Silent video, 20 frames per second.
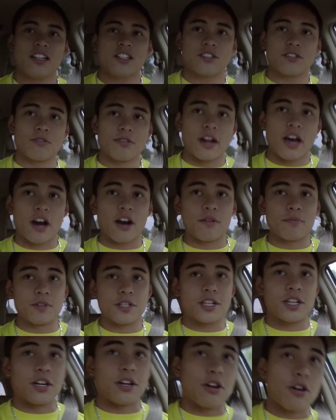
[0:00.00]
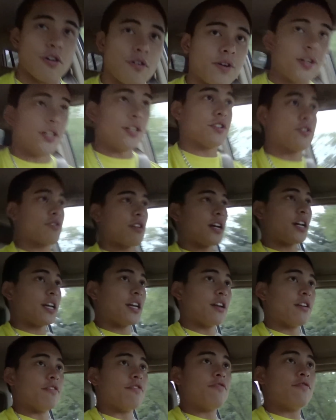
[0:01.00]
so now I'm just gonna go in and try to
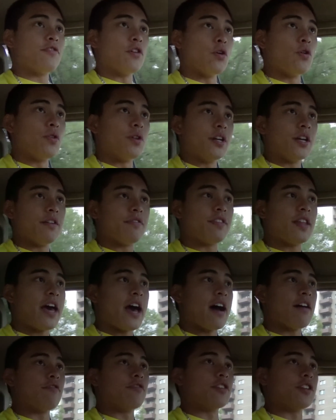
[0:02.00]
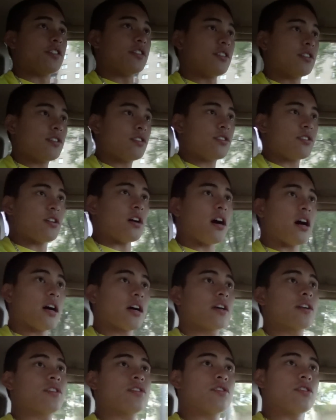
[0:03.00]
get a phone if they have one in
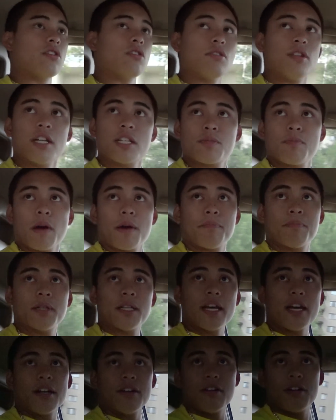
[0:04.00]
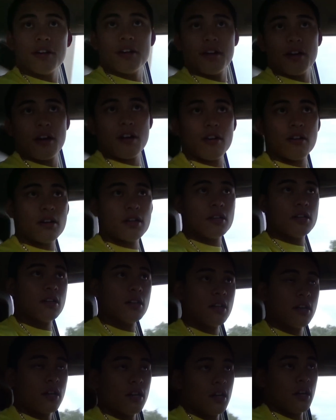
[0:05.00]
stock. So that's my plan right now.
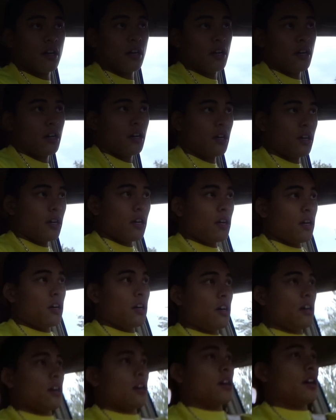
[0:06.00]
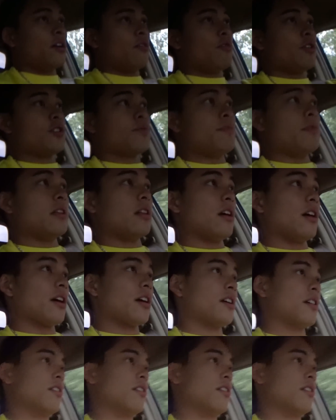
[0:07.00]
Wish me luck.